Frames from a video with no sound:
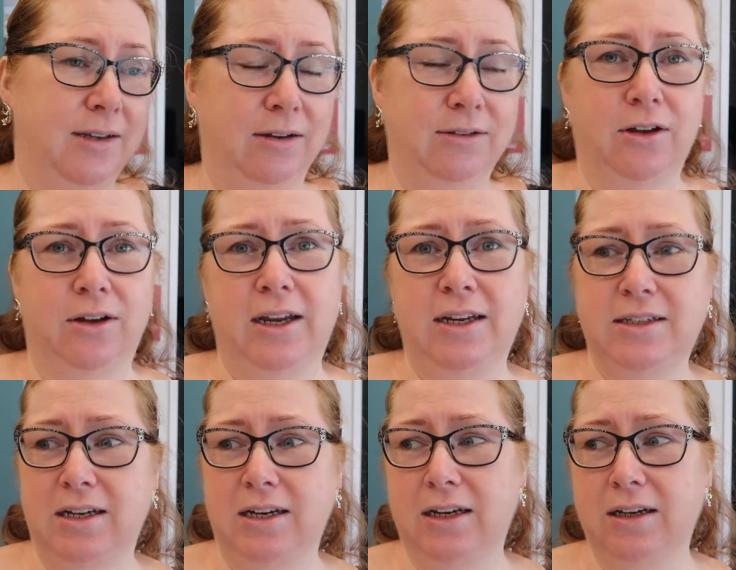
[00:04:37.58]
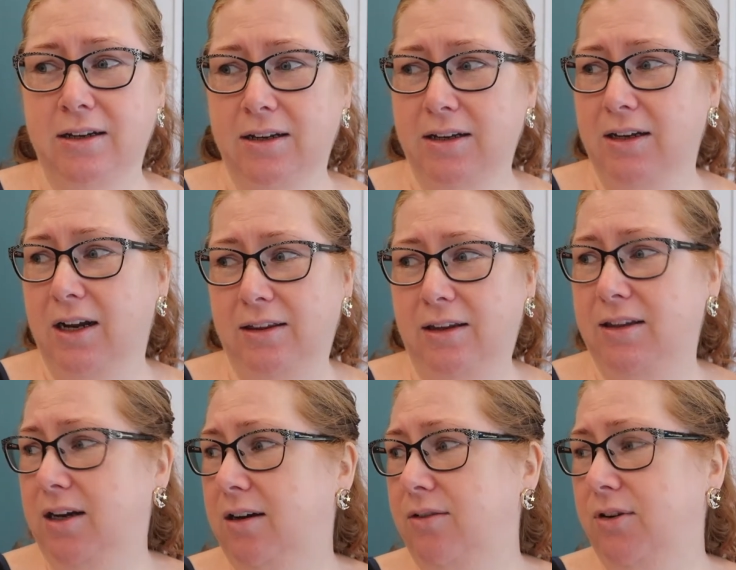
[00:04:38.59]
outside eating, and then
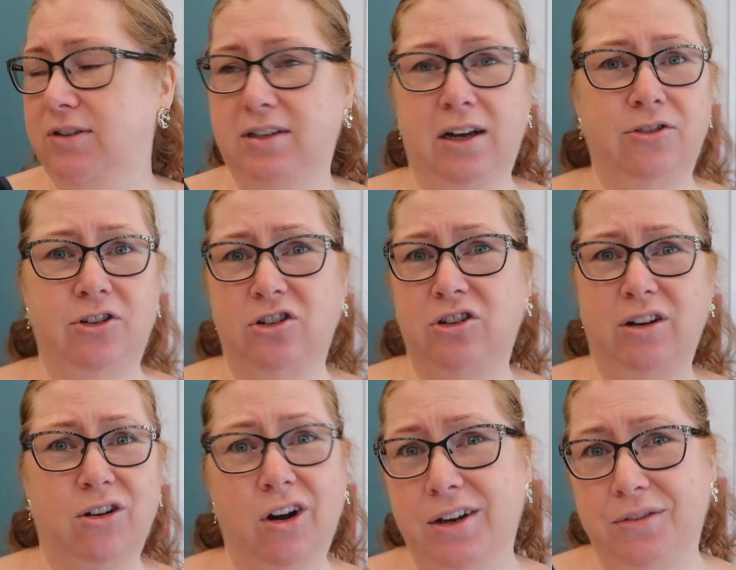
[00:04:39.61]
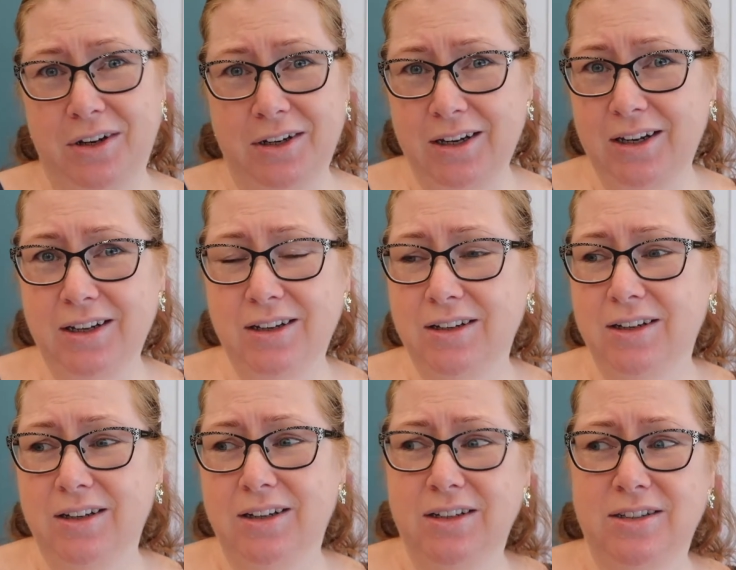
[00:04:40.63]
the rest of the afternoon they were kind of in here,
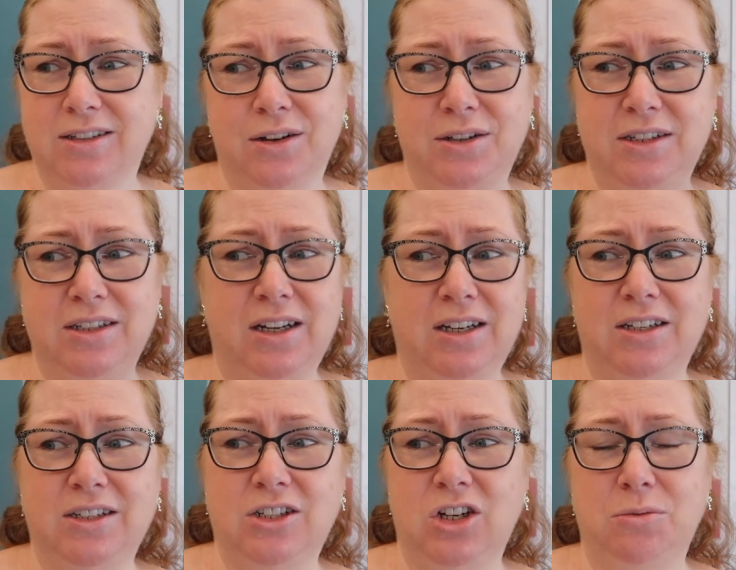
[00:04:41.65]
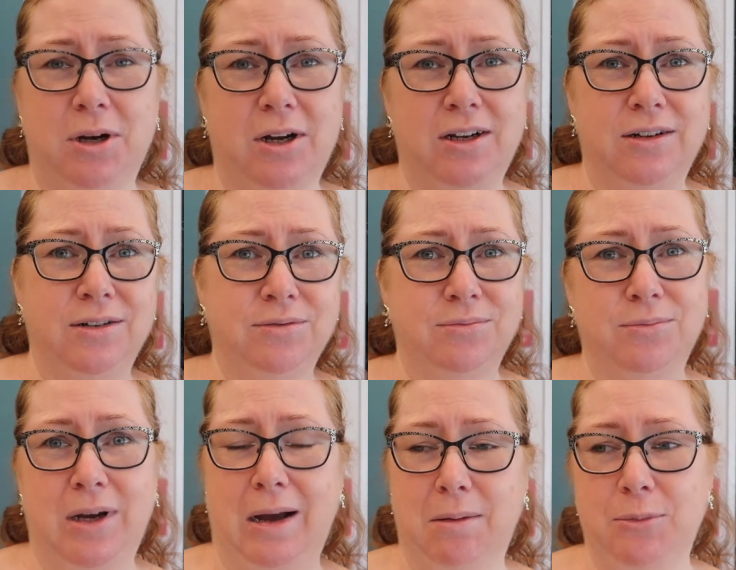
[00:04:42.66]
so I didn't get in to do my
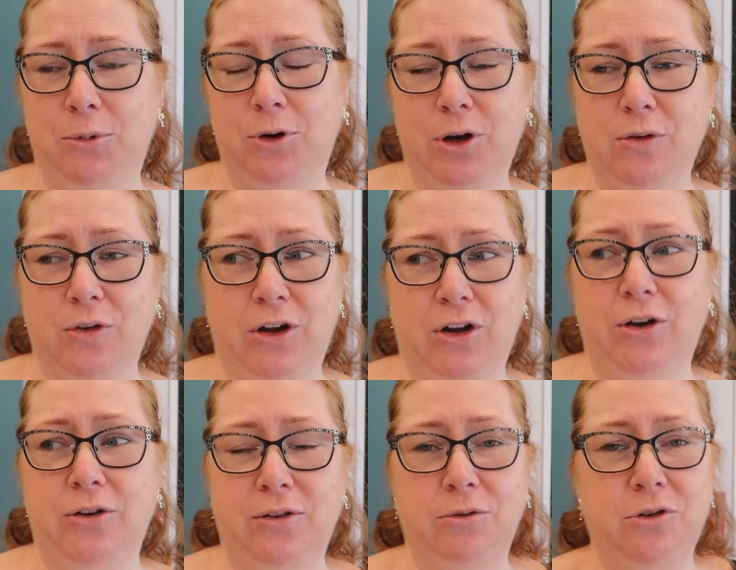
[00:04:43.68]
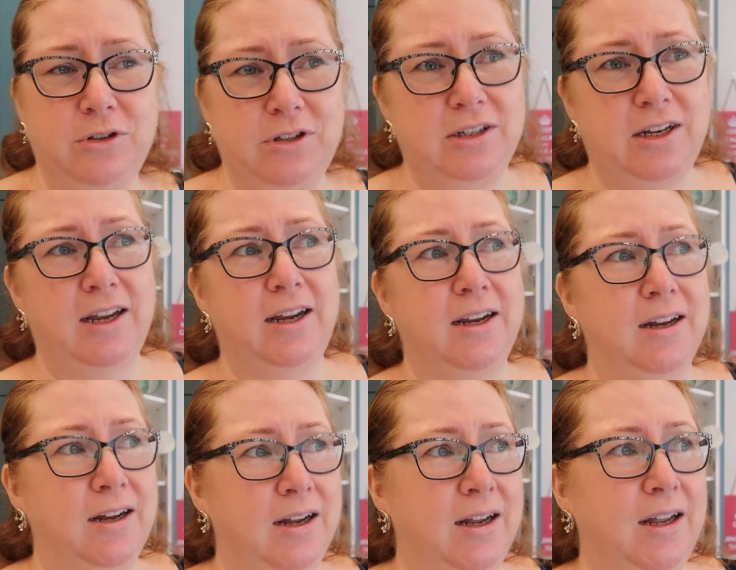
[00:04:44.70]
milk and overnight oats. So I'll do it today,
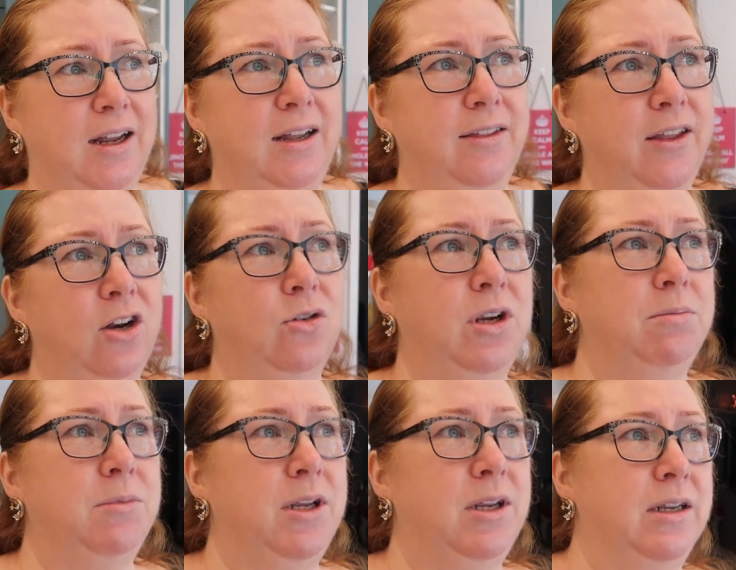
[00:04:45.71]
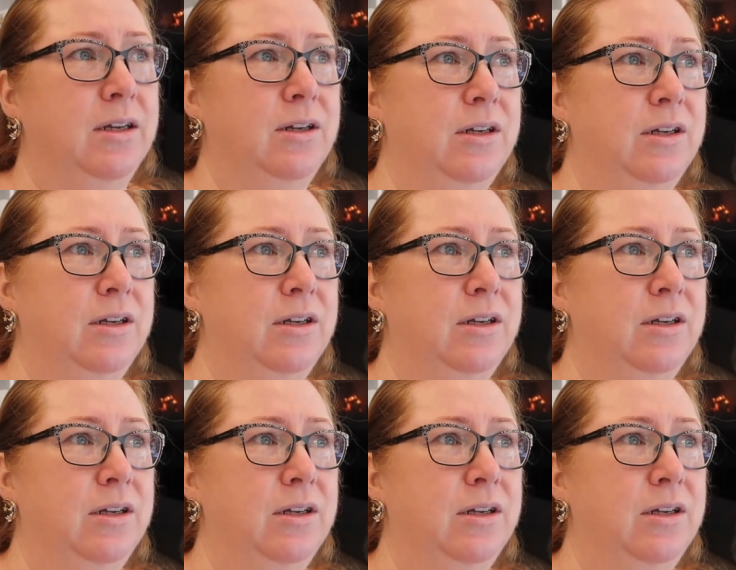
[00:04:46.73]
and that'll give me